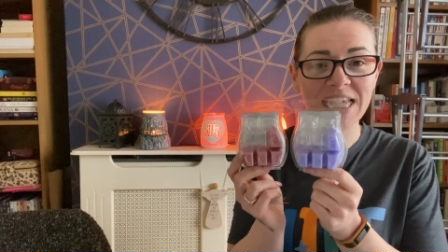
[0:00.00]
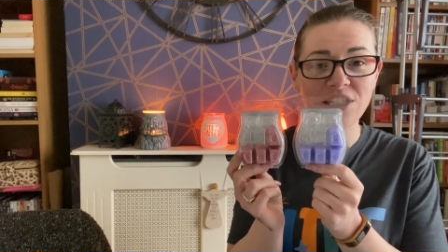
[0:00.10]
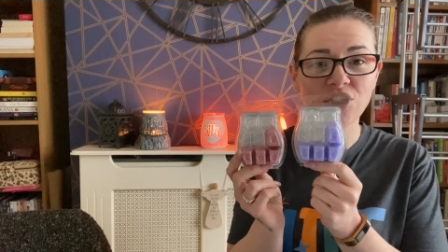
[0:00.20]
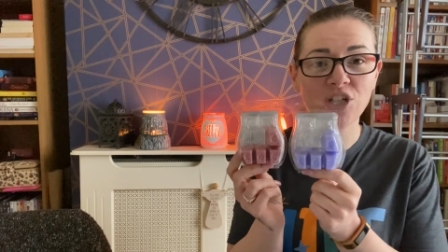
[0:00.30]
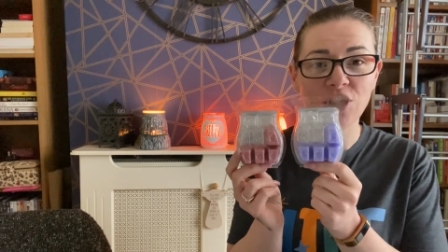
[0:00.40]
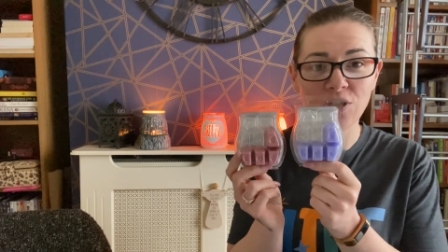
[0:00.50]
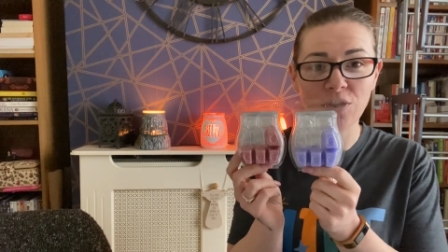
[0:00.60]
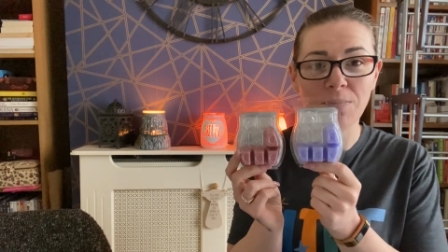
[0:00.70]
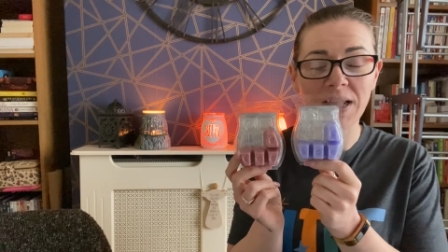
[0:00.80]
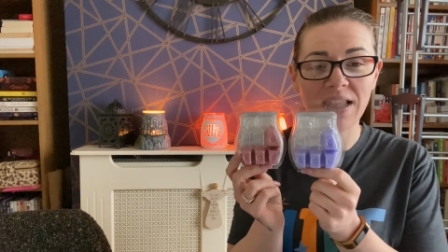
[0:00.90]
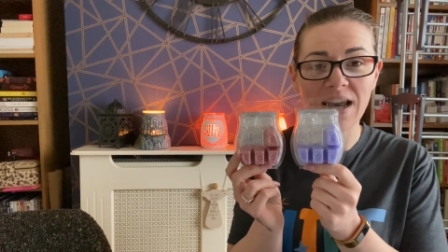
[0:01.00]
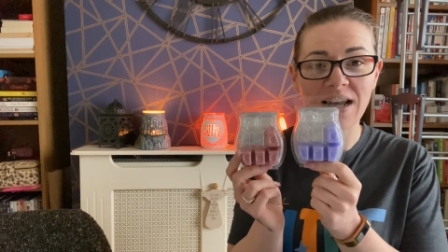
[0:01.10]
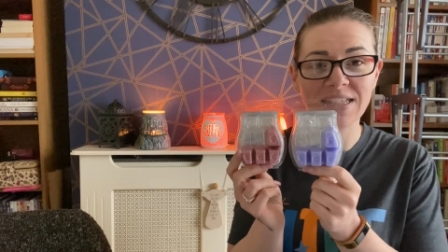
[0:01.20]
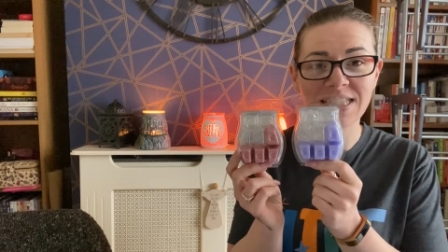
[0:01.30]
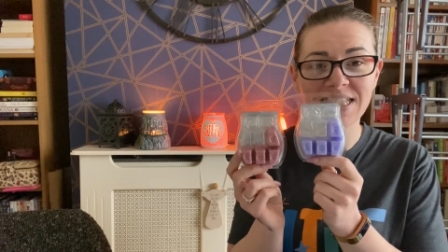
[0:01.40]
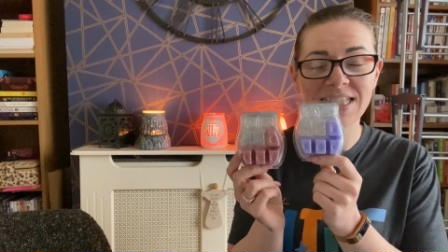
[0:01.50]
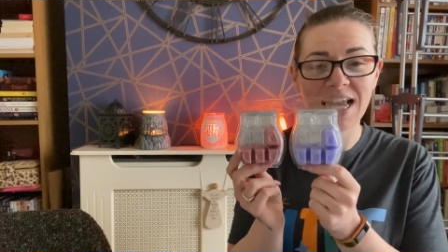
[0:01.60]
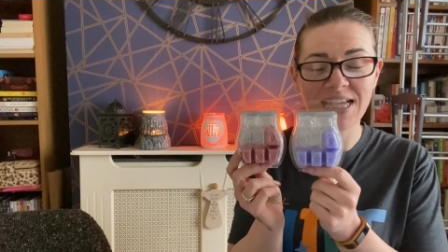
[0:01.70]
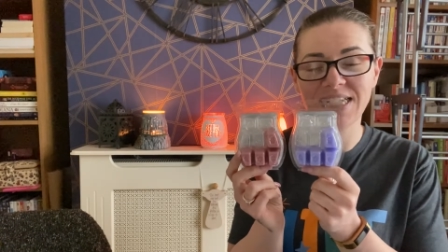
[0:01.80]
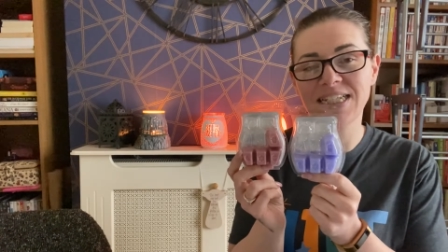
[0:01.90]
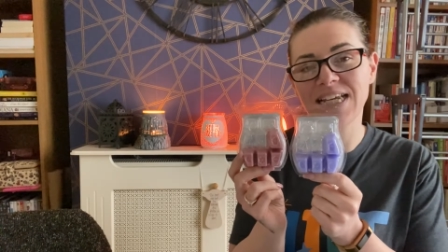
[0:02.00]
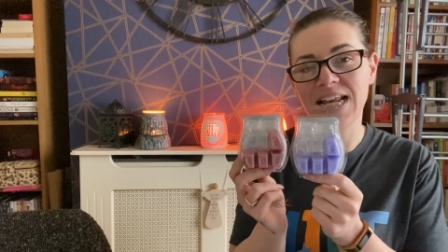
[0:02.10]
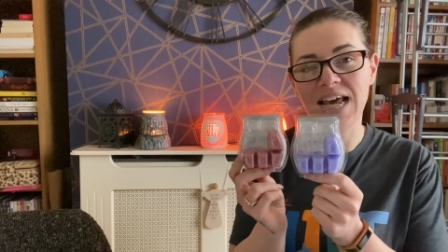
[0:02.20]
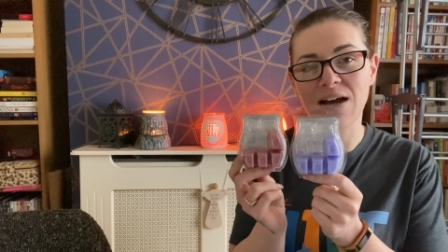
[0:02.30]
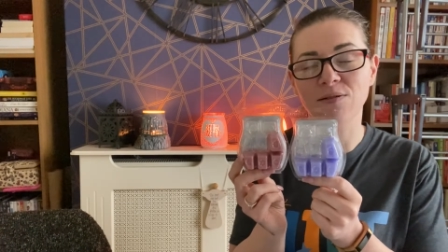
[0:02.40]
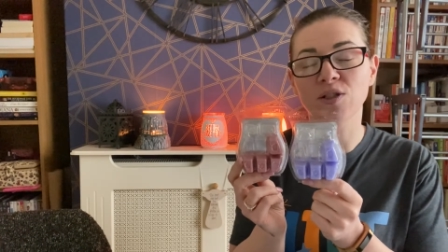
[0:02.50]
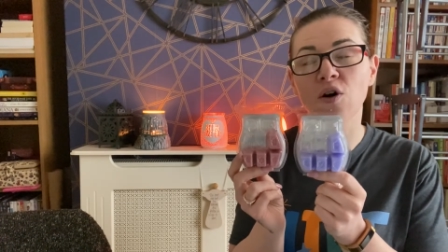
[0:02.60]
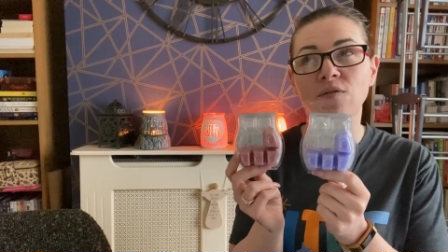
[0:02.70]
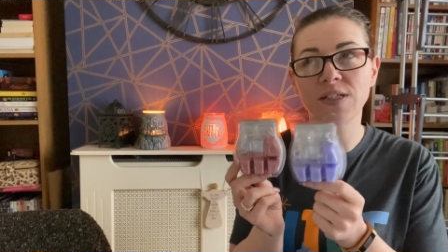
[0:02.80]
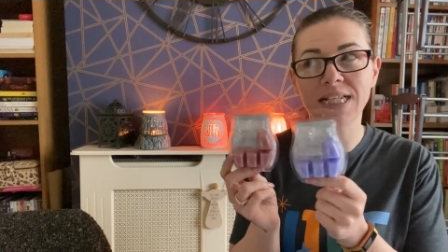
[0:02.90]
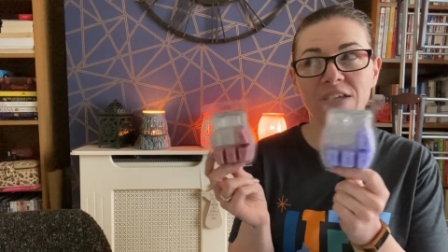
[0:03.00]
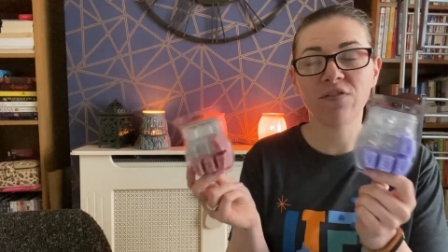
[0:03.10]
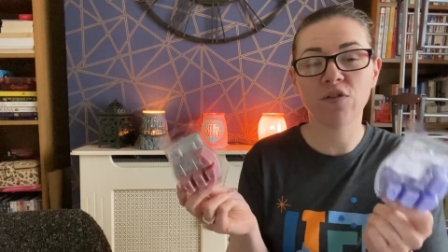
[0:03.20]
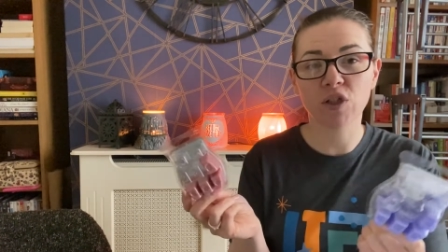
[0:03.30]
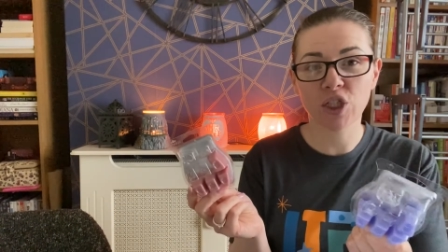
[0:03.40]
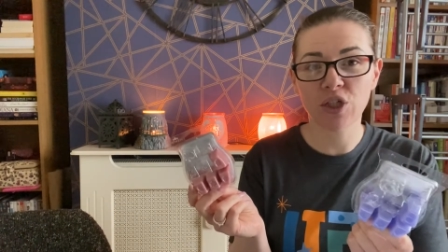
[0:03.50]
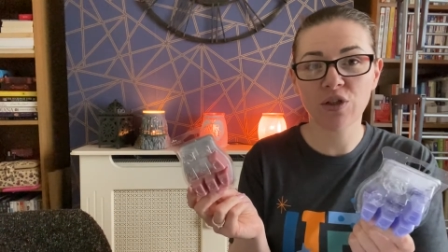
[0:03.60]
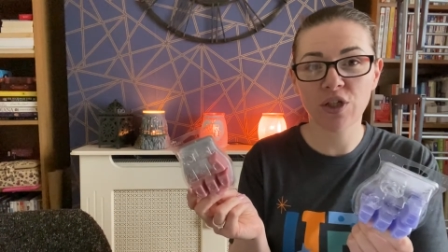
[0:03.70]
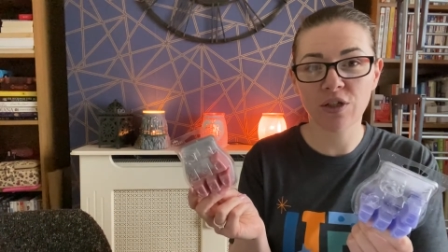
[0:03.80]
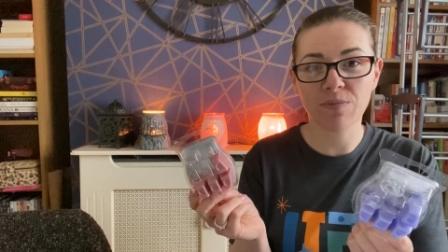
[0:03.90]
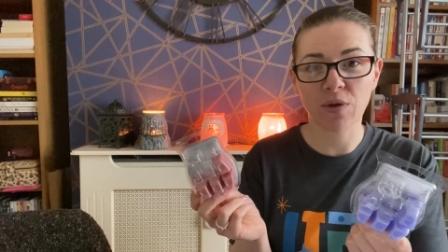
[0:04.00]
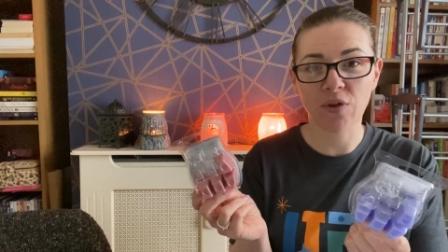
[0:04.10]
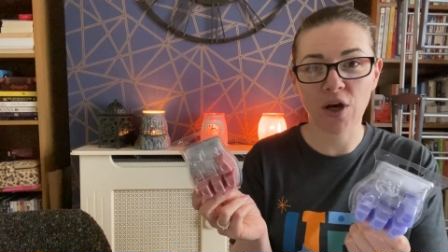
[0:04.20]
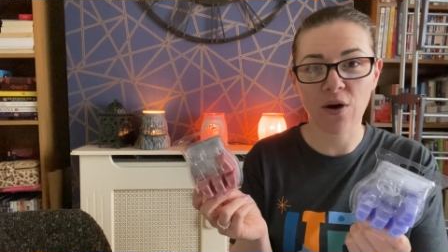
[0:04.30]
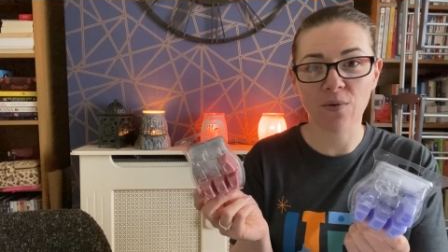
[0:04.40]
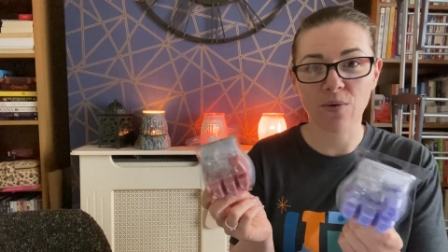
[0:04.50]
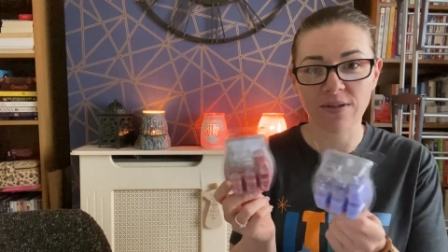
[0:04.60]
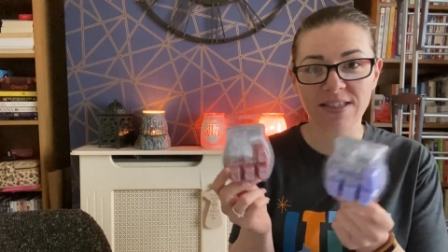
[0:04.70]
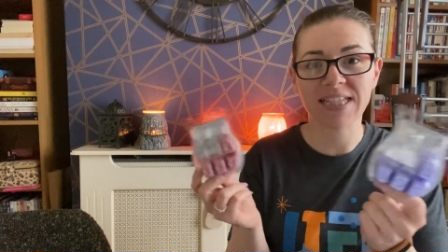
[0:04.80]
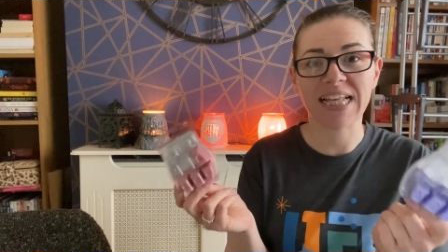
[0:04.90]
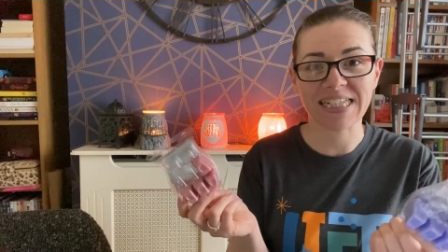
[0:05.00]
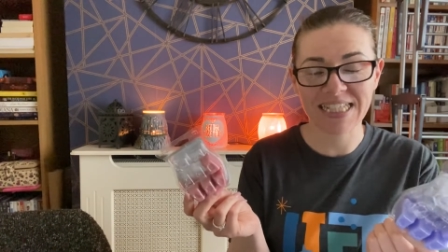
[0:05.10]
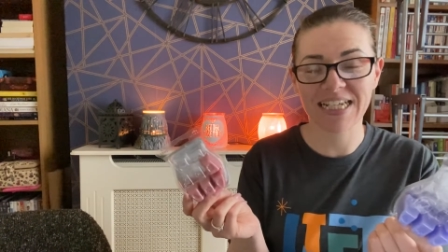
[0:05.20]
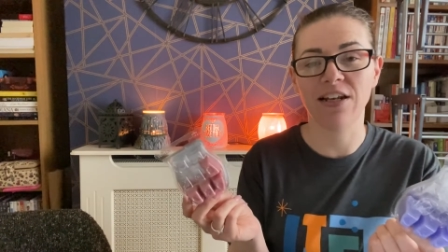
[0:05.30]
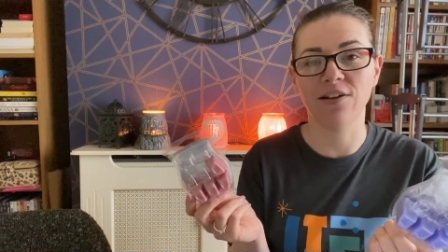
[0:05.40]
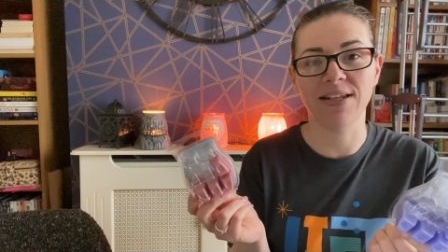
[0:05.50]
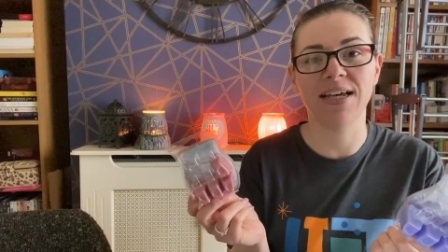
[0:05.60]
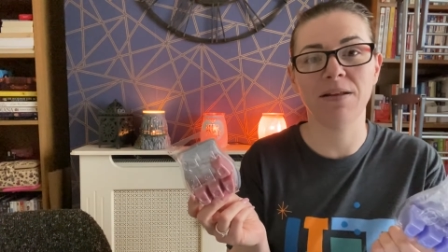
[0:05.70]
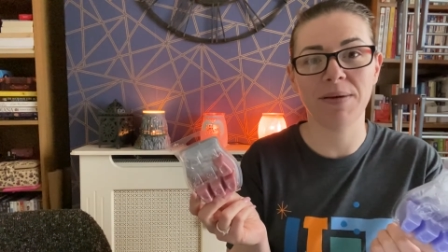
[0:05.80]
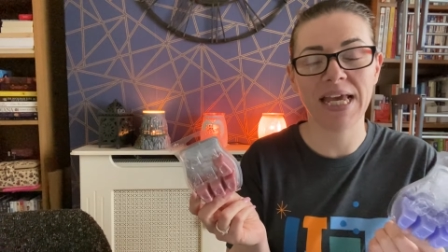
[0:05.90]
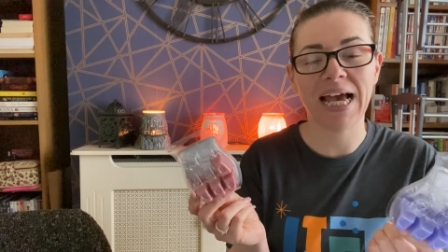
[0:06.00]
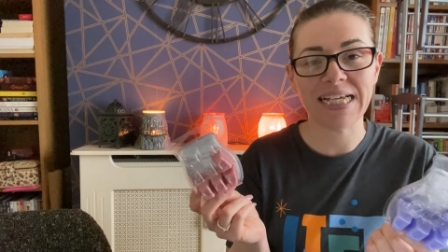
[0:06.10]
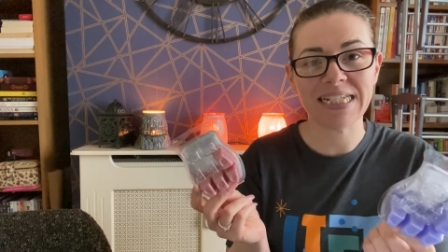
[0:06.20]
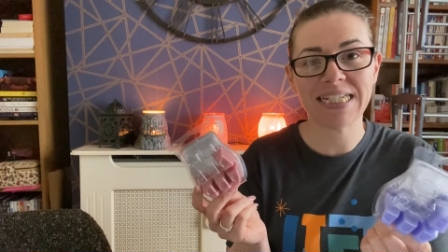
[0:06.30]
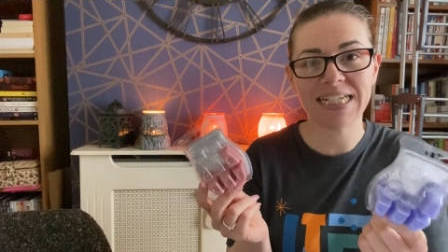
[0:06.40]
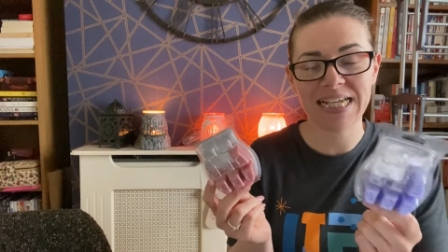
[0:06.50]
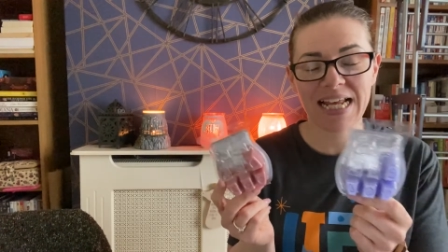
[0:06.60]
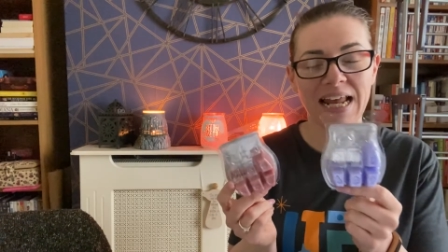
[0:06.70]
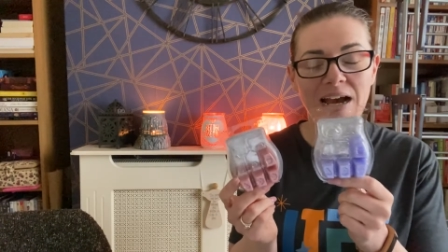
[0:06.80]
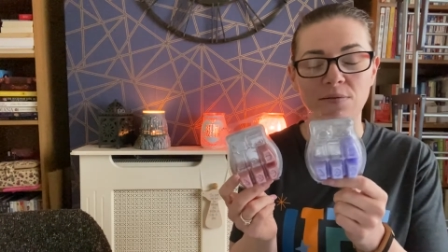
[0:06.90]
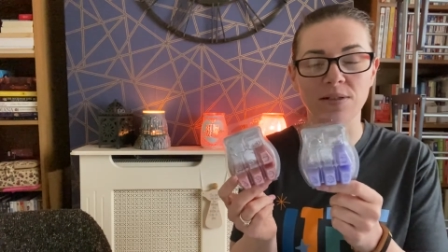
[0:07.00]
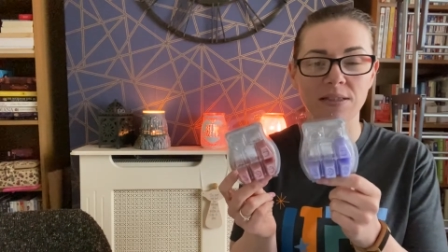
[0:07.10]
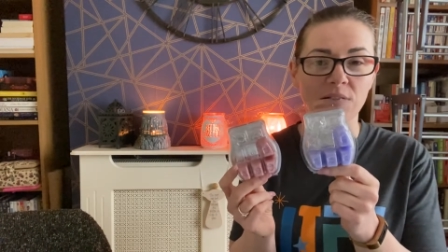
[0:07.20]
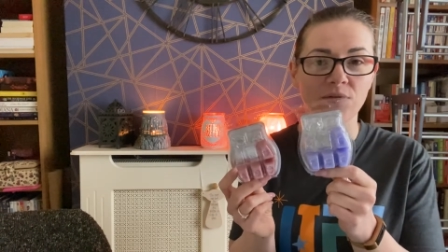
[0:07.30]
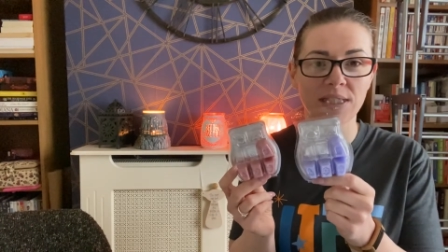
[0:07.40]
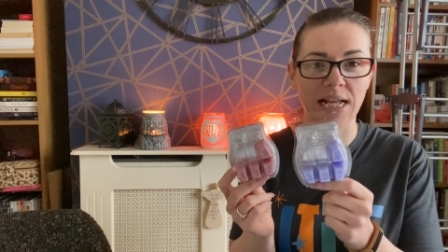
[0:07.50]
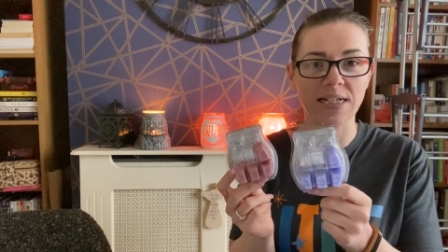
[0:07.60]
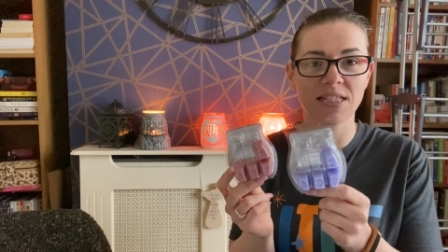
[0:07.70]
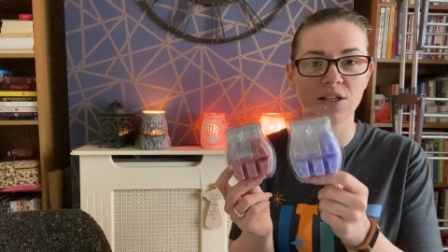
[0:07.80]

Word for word: Each cube lasts 8 to 10 hours. Obviously, if you've got 2 cubes on the go at once, that's still only going to be 8 to 10 hours of scent.